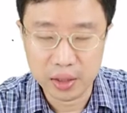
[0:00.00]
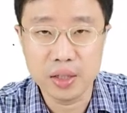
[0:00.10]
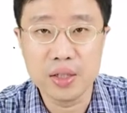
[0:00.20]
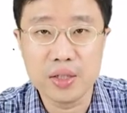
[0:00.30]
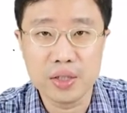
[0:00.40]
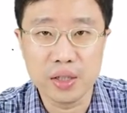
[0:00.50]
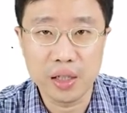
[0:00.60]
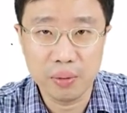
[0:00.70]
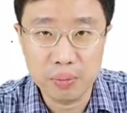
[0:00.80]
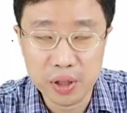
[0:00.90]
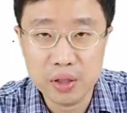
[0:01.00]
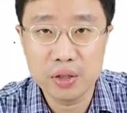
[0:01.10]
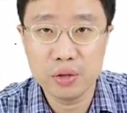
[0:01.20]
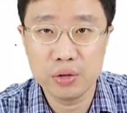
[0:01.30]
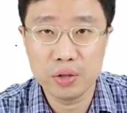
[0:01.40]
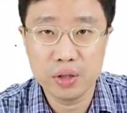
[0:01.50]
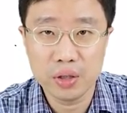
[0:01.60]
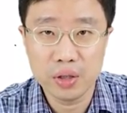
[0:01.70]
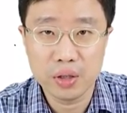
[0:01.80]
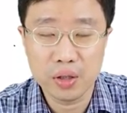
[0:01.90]
is the amplitude
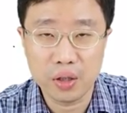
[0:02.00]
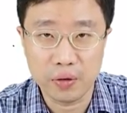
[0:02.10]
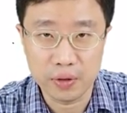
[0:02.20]
of